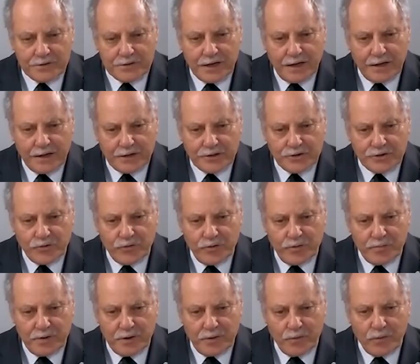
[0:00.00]
has done
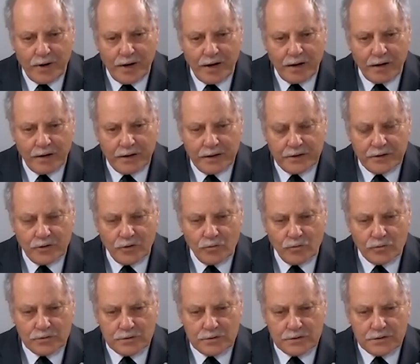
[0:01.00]
extremely well in
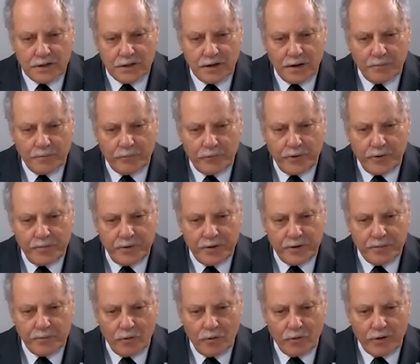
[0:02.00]
those uh,
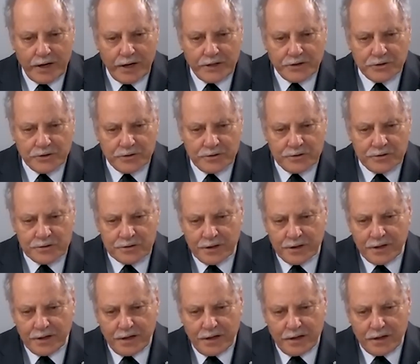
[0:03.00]
premium locations,
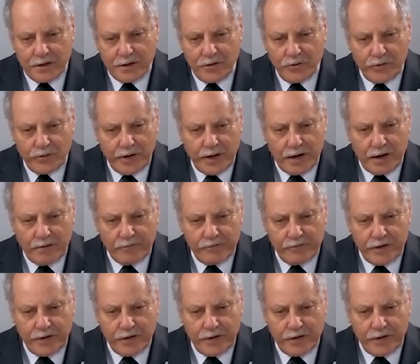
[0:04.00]
including our